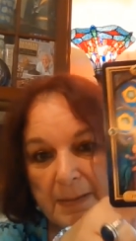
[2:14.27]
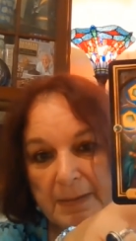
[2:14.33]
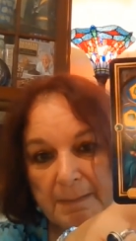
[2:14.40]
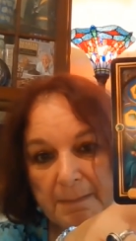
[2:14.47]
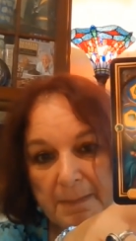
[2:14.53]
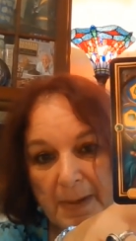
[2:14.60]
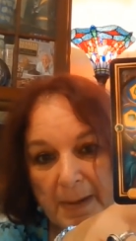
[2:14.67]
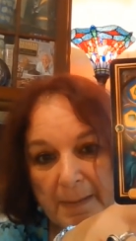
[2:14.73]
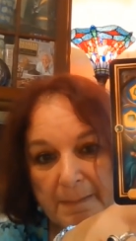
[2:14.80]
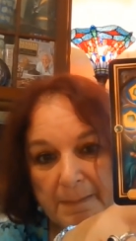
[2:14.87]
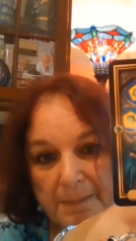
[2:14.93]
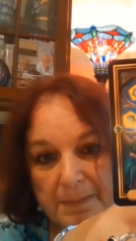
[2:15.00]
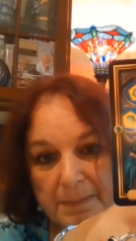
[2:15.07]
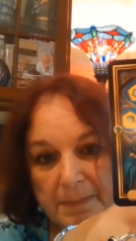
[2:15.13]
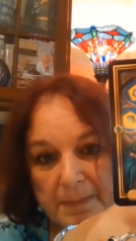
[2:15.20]
the
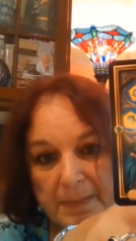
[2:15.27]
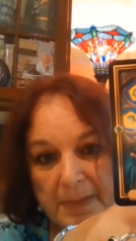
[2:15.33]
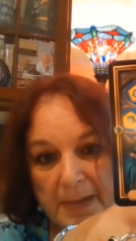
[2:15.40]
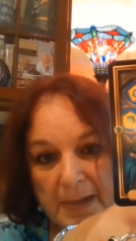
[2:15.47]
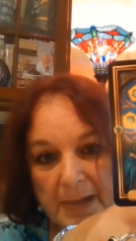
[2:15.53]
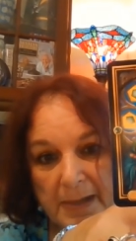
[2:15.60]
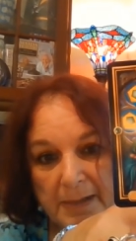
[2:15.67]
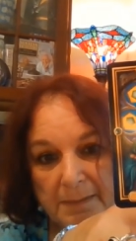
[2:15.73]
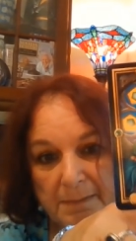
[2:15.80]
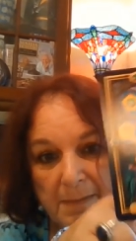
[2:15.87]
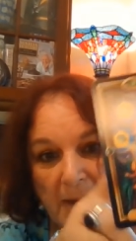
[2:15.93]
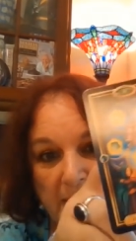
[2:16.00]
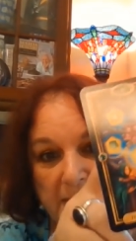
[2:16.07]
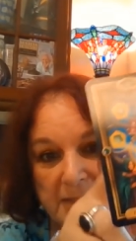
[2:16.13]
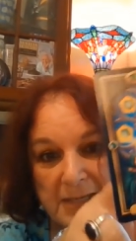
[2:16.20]
um, uh,
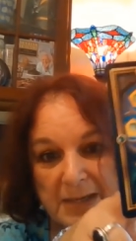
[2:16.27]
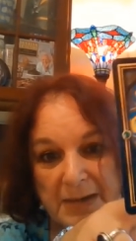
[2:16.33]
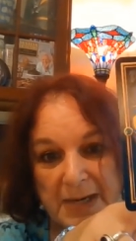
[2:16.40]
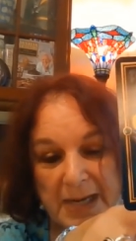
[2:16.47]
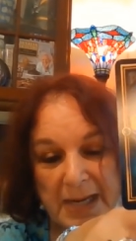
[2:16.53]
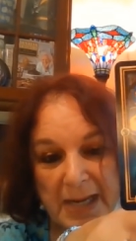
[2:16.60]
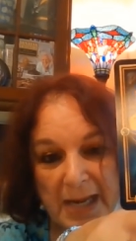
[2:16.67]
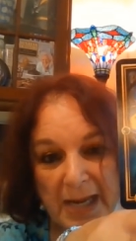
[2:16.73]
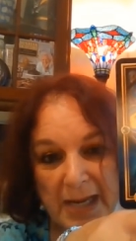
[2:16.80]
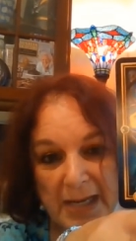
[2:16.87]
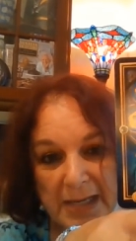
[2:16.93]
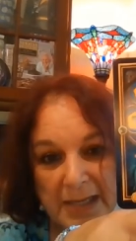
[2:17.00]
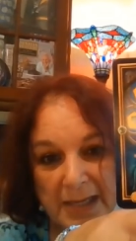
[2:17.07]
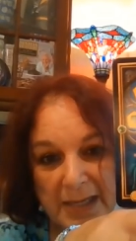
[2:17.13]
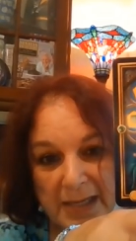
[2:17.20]
monetary
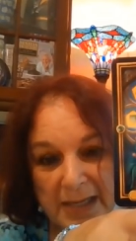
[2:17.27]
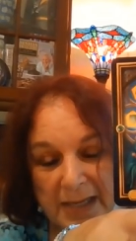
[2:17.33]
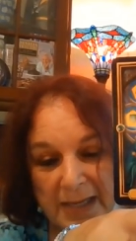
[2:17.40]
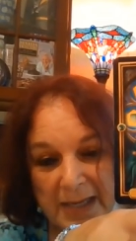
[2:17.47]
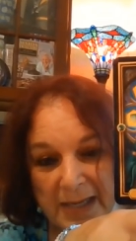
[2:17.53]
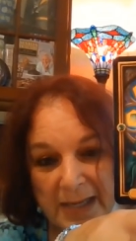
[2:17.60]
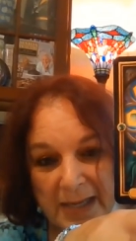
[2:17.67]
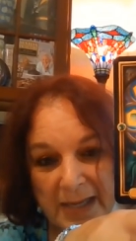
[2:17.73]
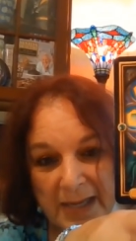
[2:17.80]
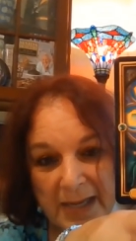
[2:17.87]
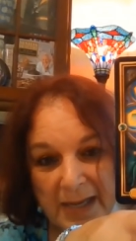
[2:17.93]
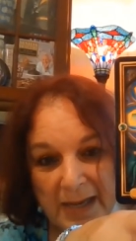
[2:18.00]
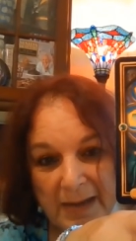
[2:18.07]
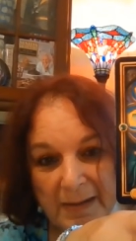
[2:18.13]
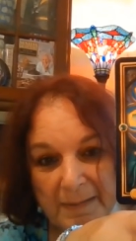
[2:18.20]
uh,
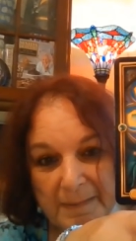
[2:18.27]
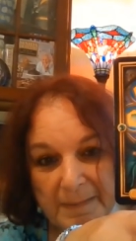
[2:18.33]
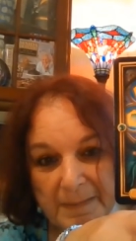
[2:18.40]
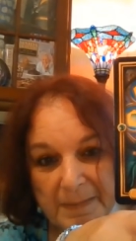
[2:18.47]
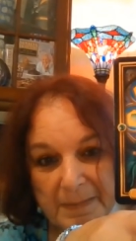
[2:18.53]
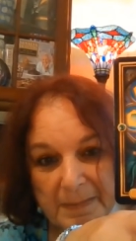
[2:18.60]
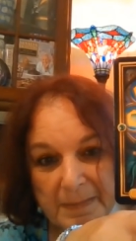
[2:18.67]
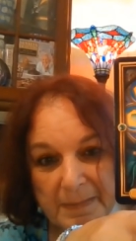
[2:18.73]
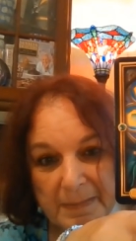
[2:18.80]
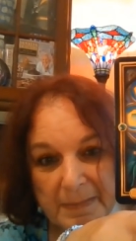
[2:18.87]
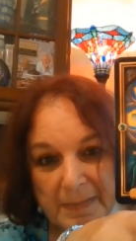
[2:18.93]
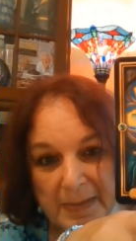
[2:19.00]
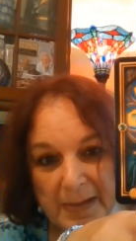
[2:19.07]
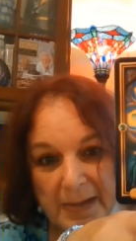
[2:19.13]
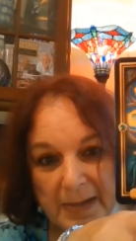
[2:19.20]
um
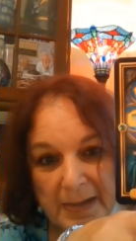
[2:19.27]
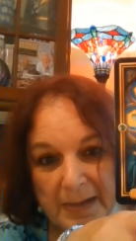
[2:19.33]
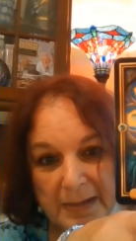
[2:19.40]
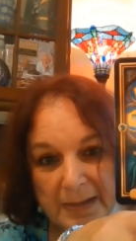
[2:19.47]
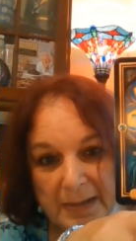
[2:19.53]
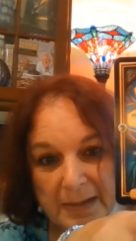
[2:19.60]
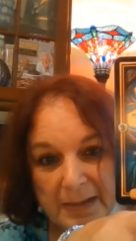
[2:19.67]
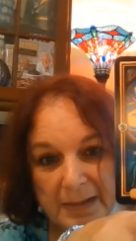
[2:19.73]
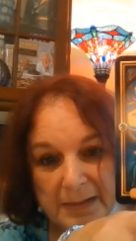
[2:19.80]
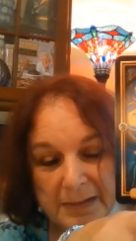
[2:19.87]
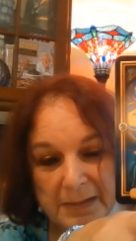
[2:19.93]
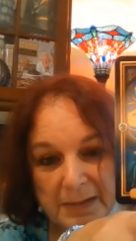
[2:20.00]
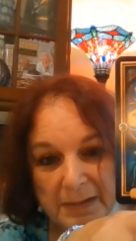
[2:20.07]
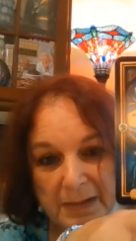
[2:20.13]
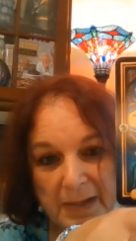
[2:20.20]
Uh,
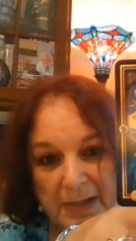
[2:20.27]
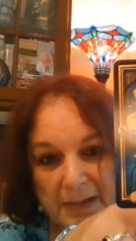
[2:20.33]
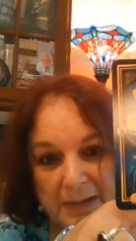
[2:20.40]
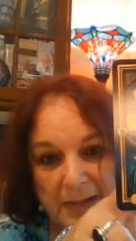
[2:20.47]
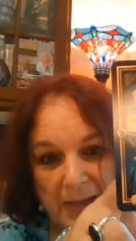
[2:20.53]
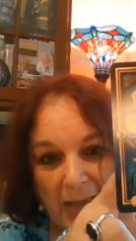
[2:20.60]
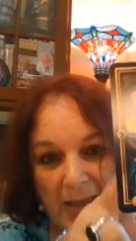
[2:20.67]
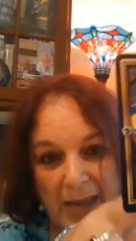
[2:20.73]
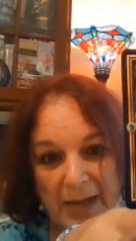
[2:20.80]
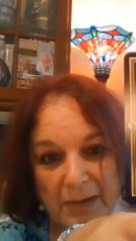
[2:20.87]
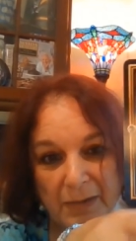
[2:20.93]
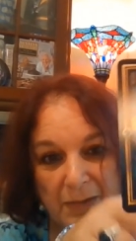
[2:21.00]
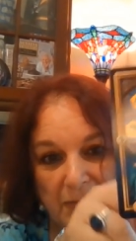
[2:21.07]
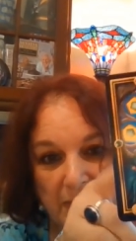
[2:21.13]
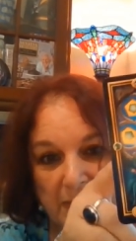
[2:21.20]
uh, gain,
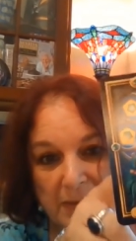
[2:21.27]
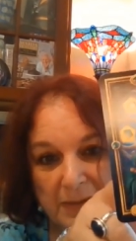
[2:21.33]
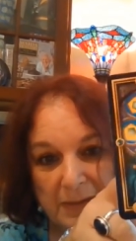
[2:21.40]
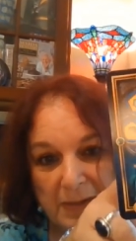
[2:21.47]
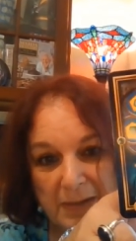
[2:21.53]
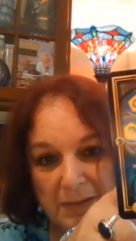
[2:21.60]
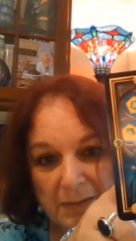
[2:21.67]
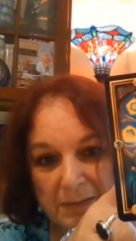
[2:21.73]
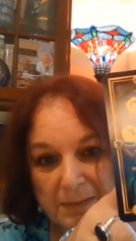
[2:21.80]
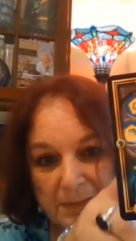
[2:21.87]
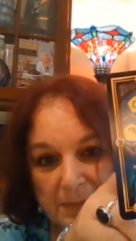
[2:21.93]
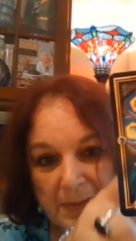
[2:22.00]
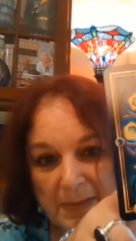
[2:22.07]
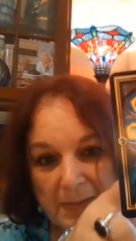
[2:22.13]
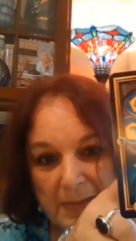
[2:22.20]
or the, you know,
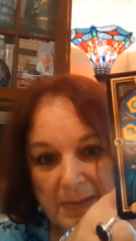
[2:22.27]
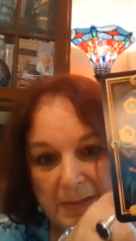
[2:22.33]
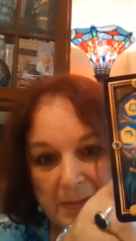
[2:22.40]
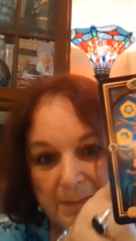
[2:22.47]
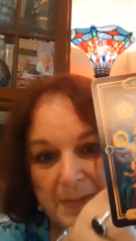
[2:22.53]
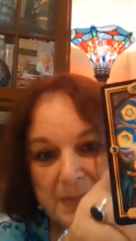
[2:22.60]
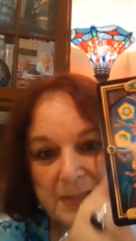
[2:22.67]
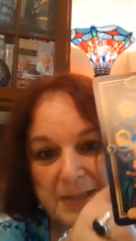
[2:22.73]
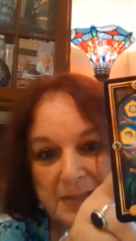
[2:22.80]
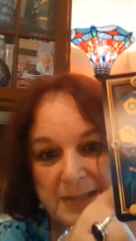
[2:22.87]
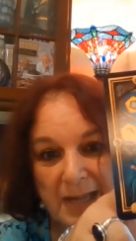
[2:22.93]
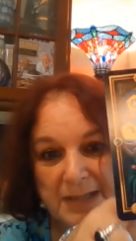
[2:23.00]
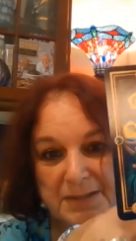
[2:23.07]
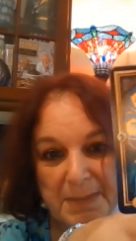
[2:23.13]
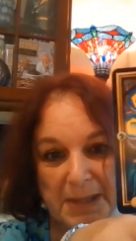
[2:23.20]
the, the business
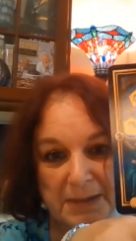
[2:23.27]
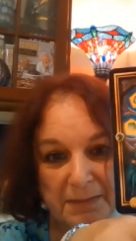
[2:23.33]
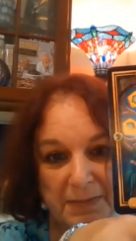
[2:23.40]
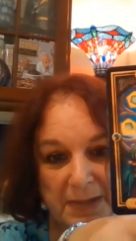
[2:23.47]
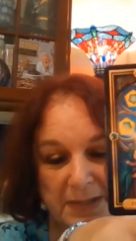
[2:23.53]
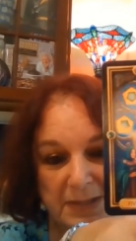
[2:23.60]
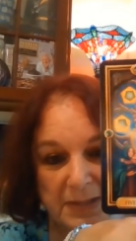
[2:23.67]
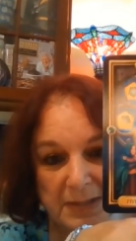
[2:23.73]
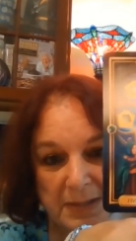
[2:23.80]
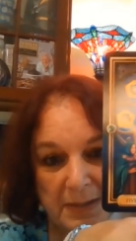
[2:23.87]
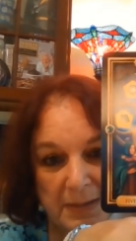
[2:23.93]
aspect of things.